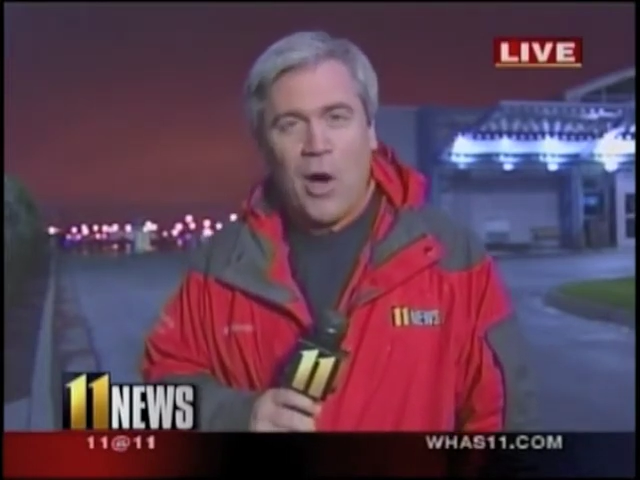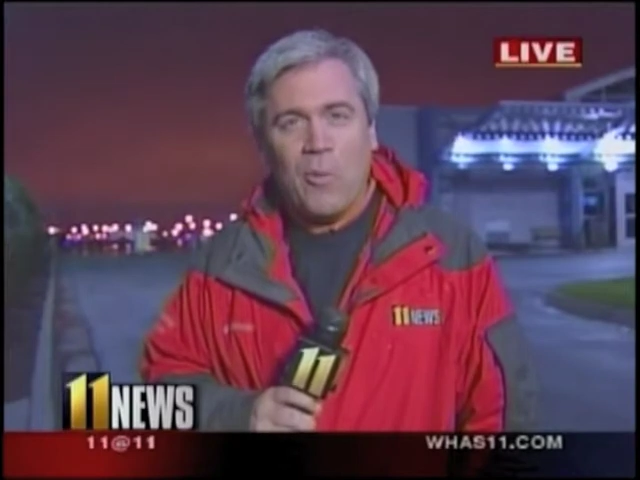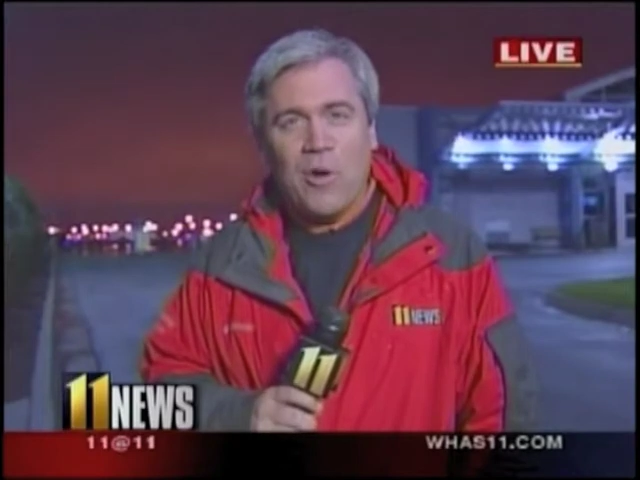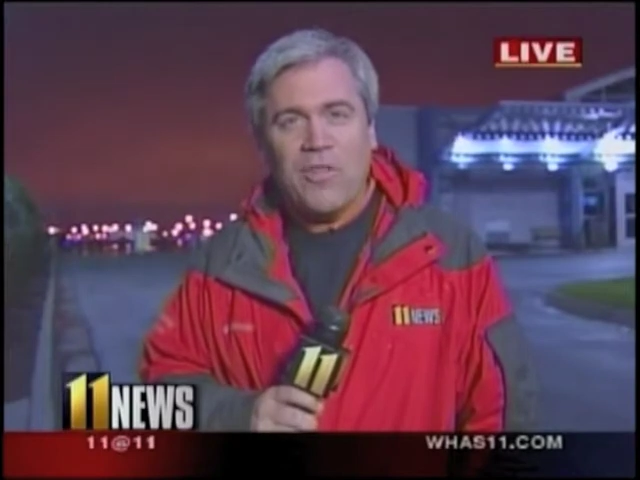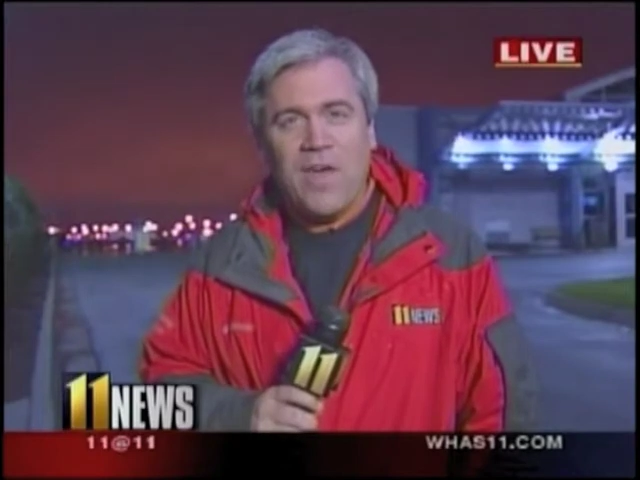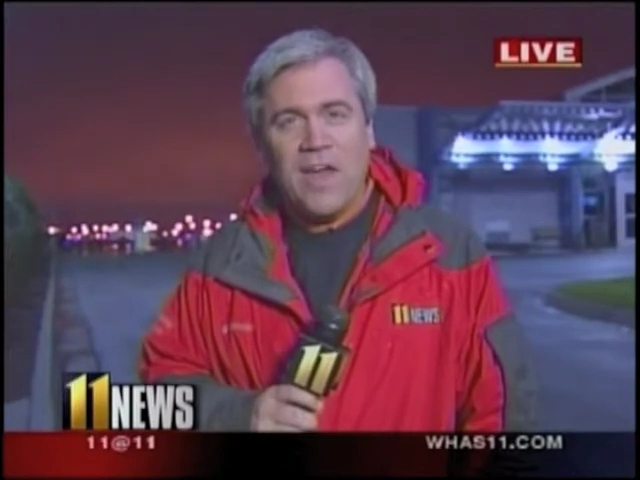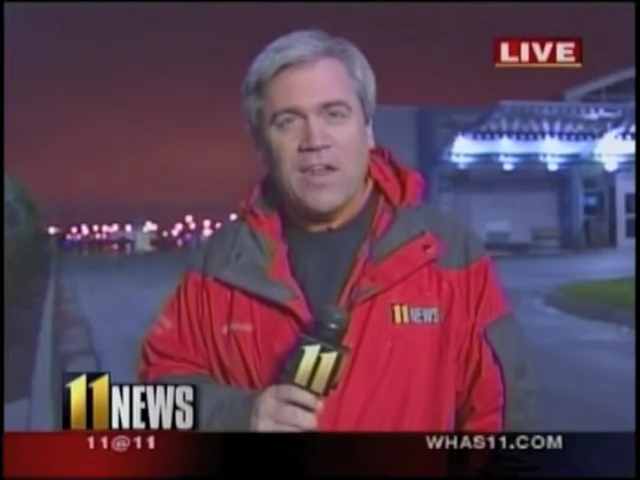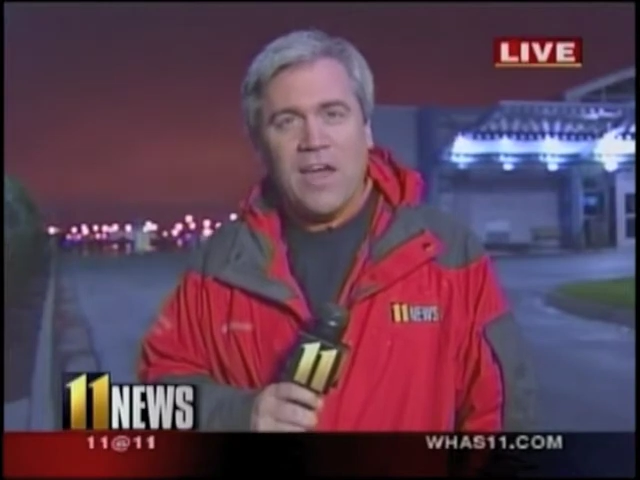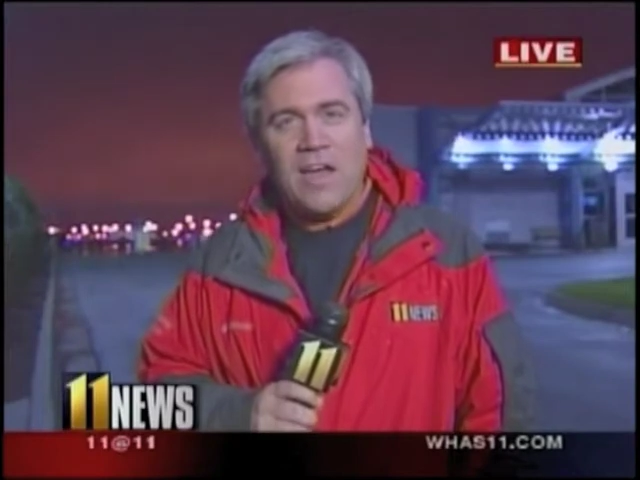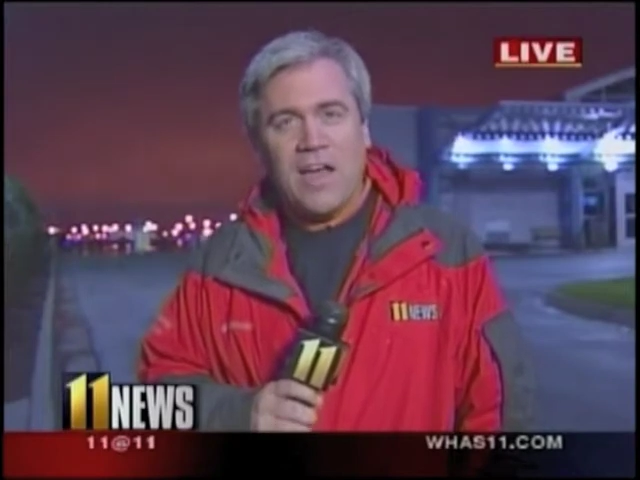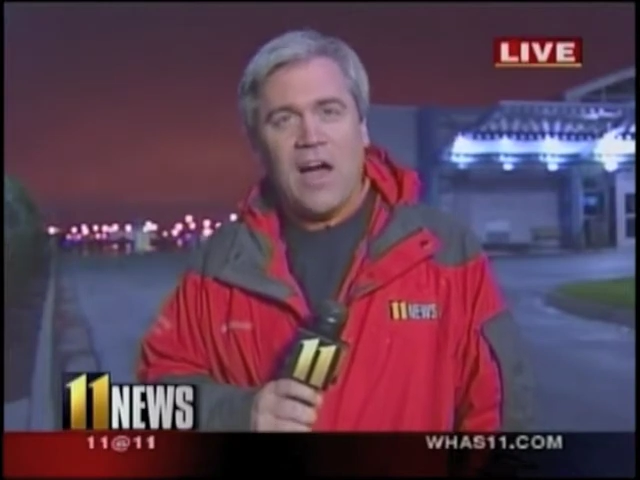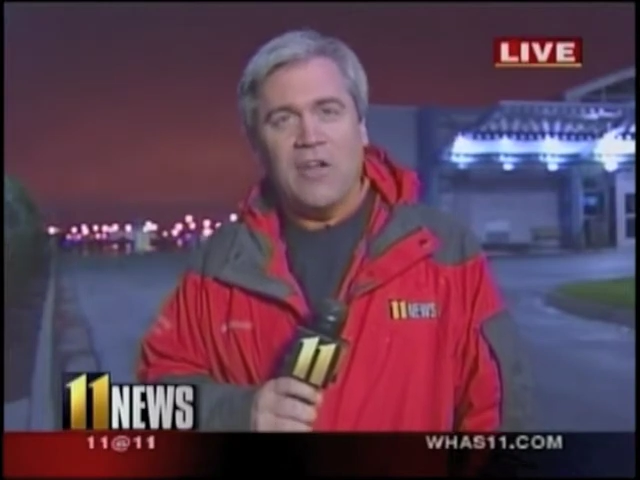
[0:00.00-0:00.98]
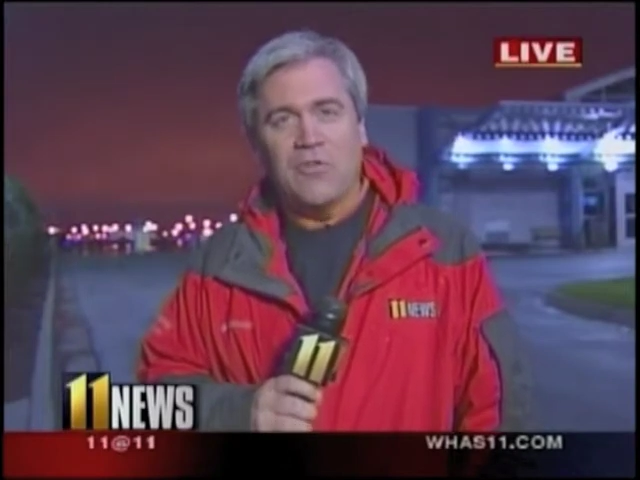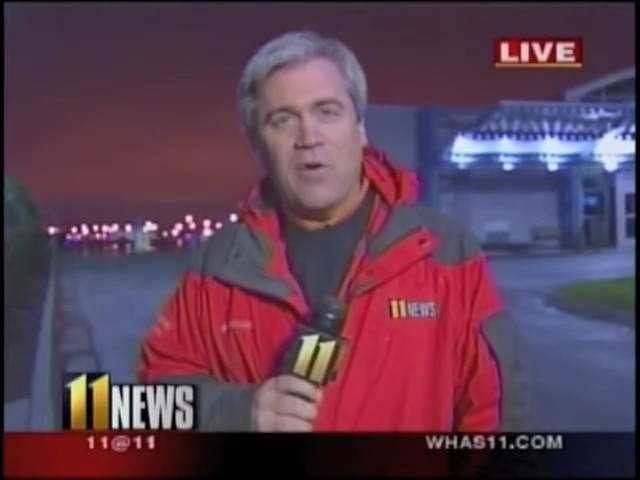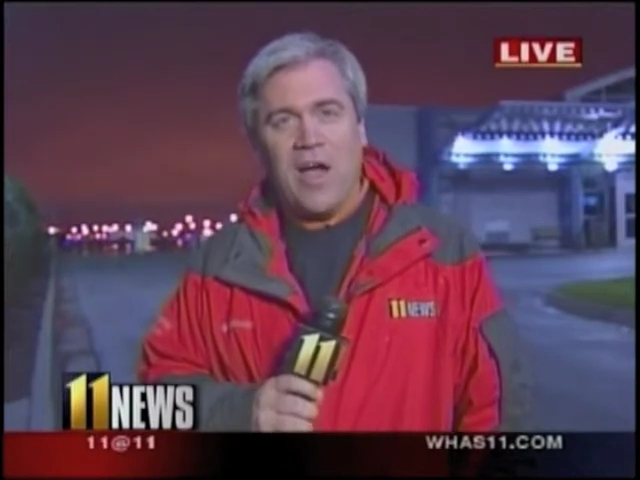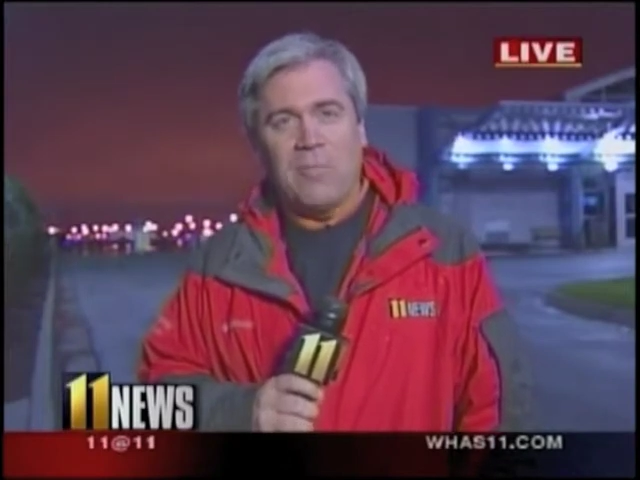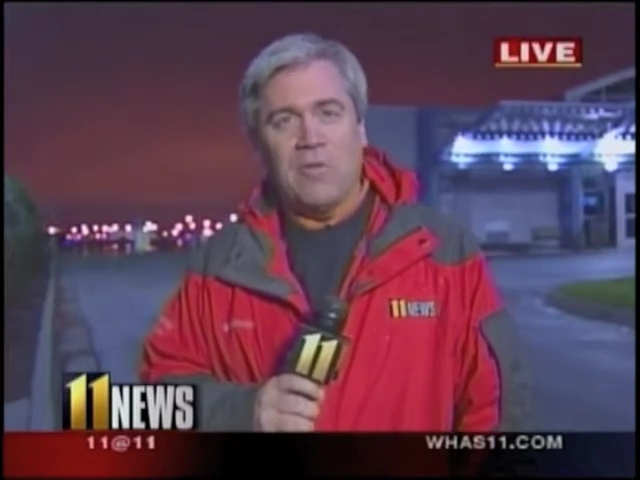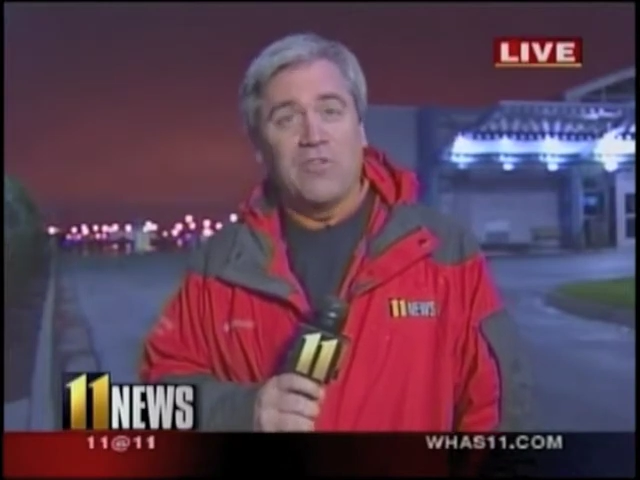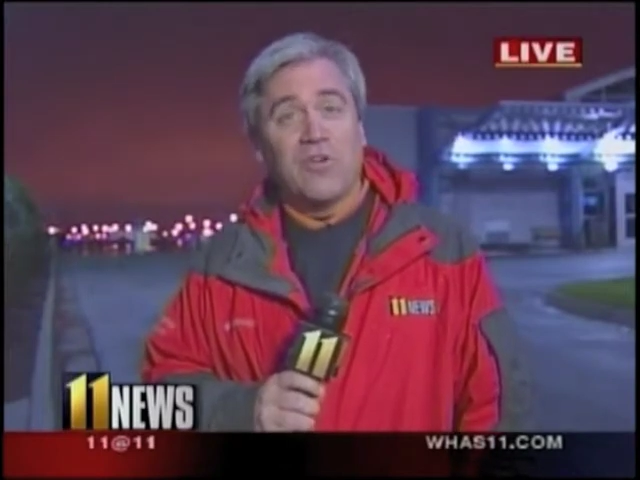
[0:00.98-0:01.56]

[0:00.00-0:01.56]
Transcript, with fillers: uh, with that uh, contract.